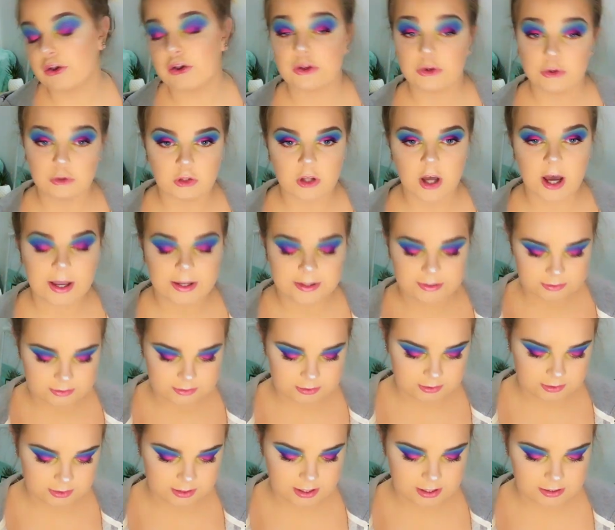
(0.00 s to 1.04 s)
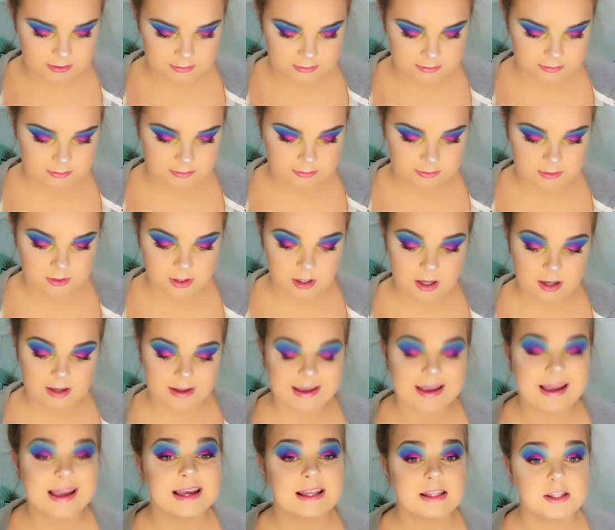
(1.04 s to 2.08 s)
You'll die, okay?
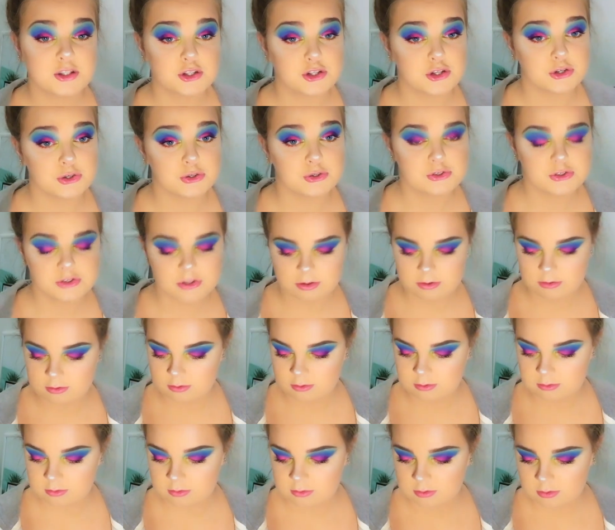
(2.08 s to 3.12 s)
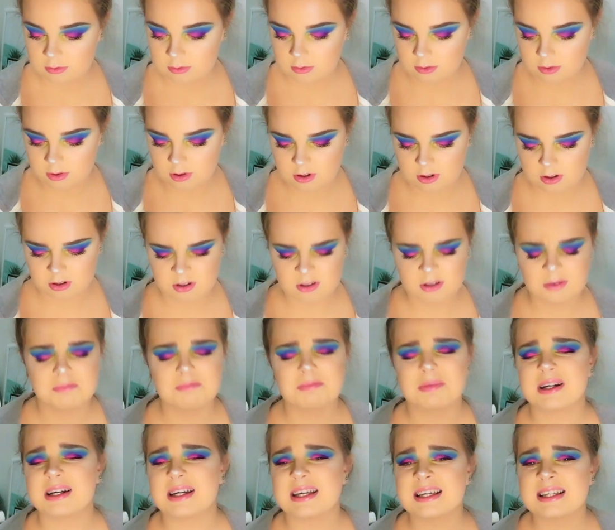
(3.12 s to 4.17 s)
It's huge. Oh,
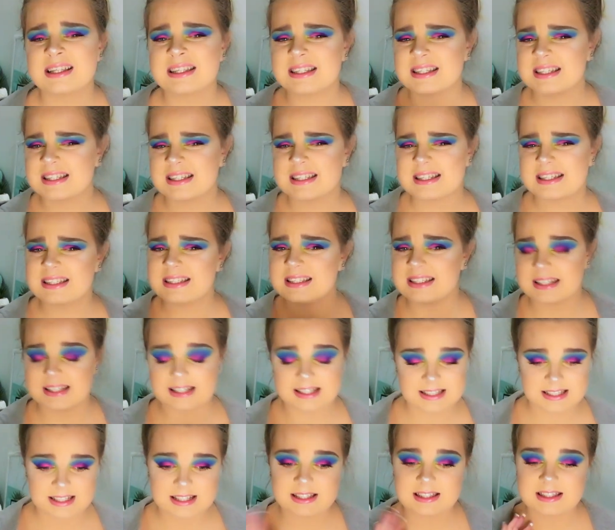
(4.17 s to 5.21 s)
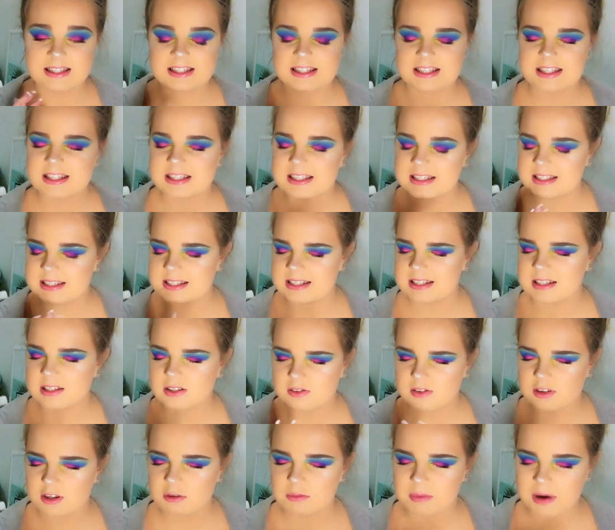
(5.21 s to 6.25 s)
but it stinks. It
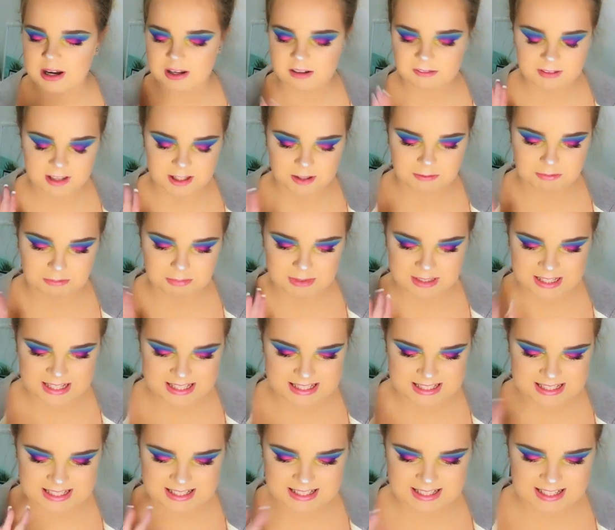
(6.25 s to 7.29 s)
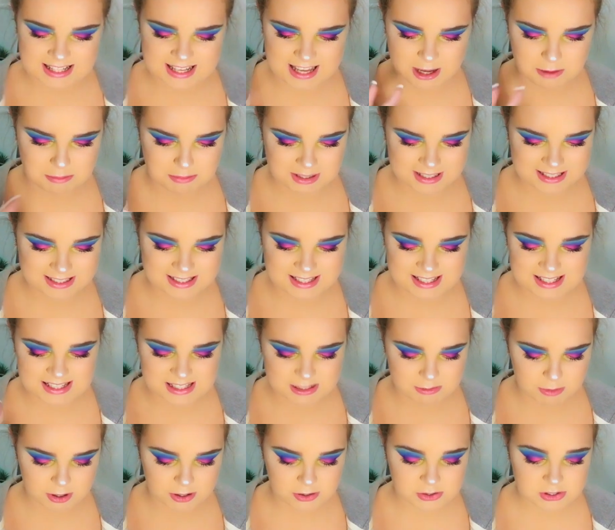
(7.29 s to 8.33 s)
stinks really bad of like plastic chemically
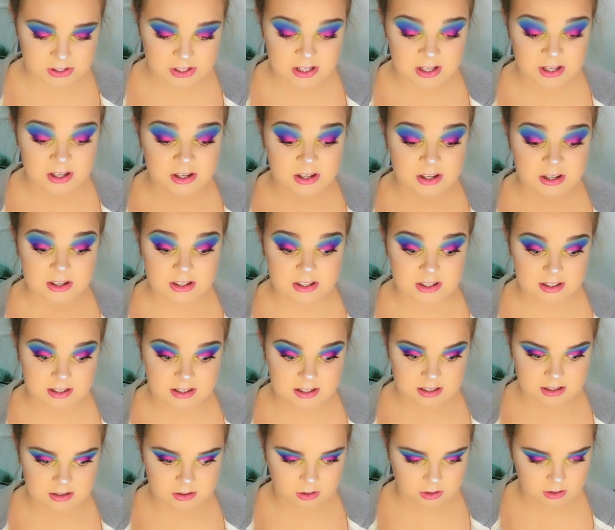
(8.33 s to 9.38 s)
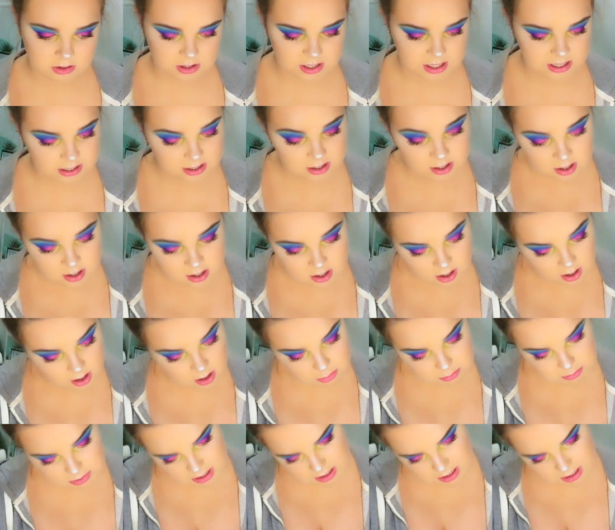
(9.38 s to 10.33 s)
smells. So that's not great. Um,